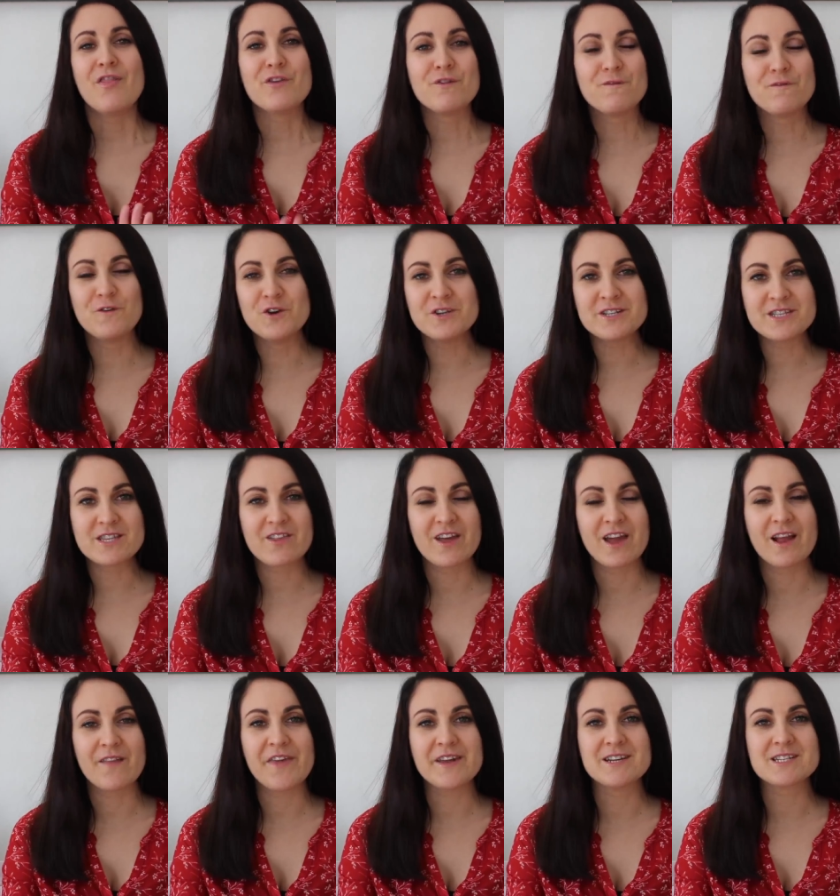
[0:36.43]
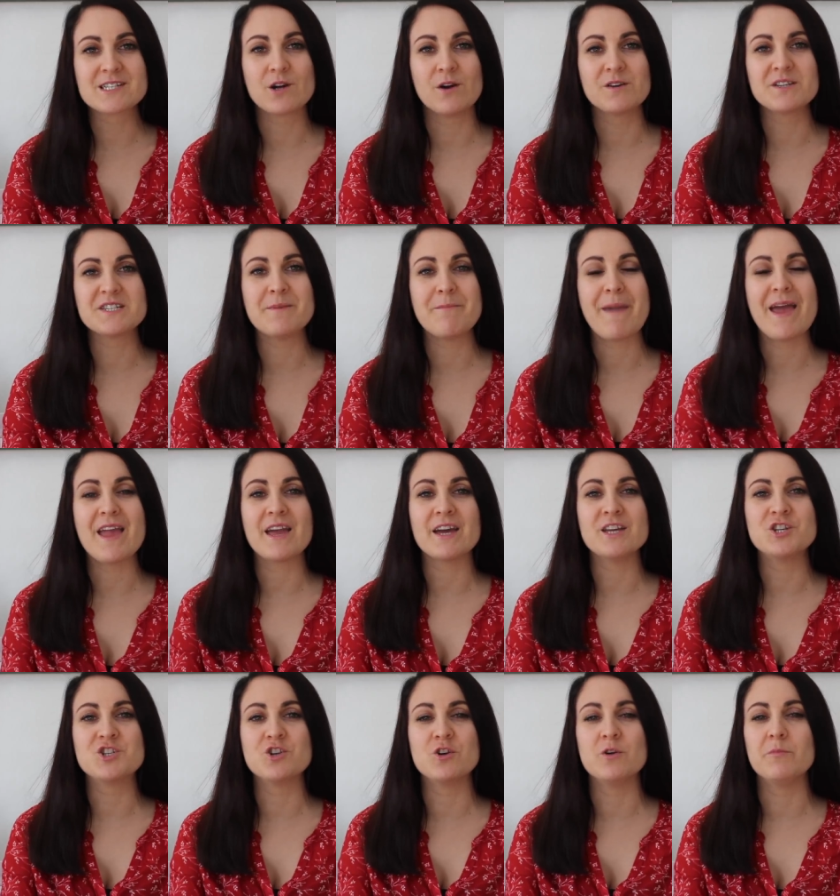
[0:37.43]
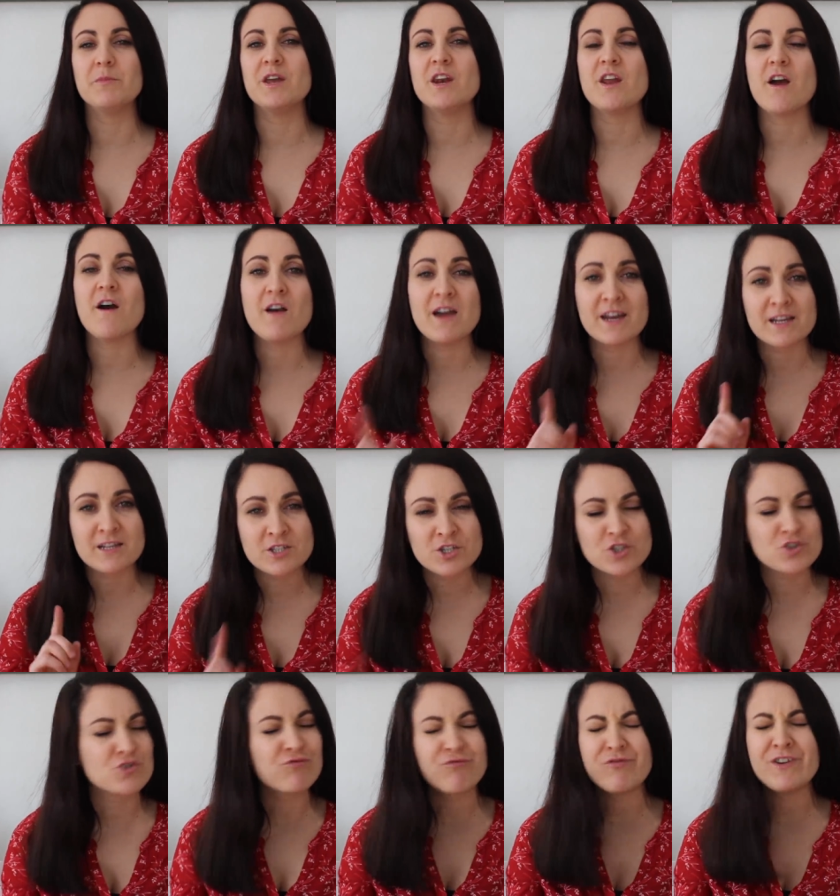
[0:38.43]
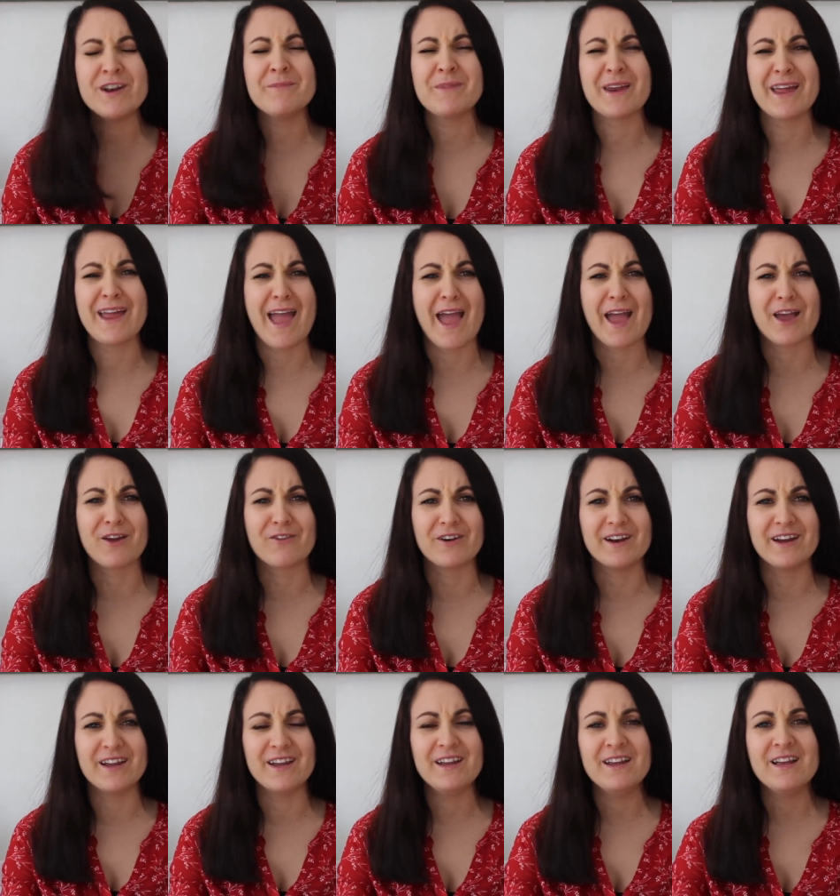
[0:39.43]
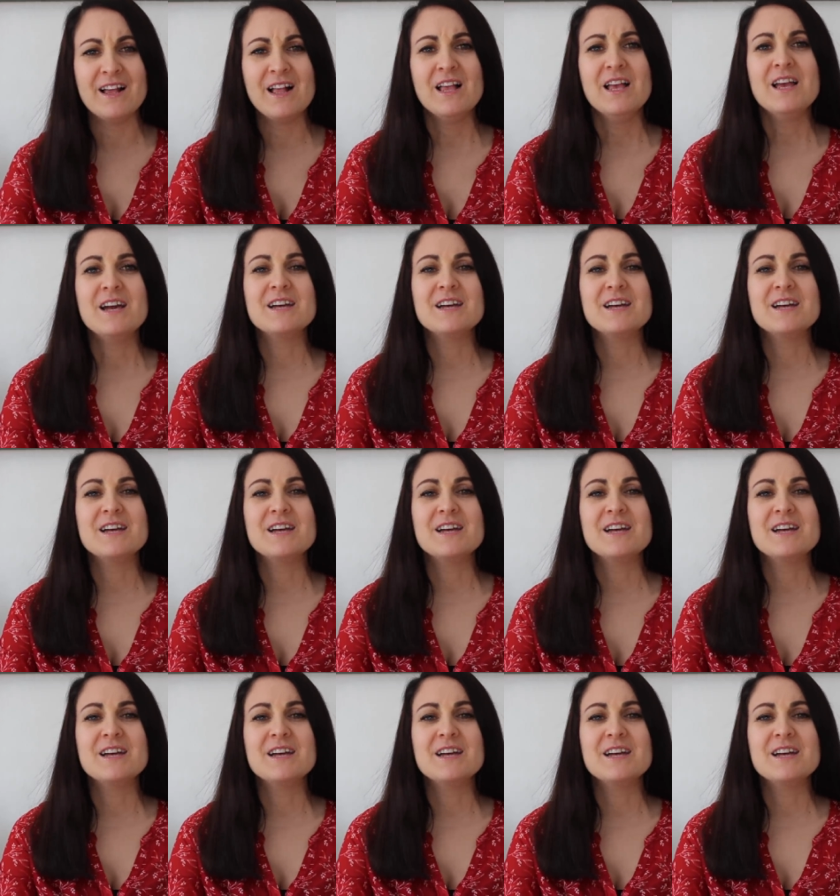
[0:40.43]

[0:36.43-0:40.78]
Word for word: The first thing that is going to make a German extremely angry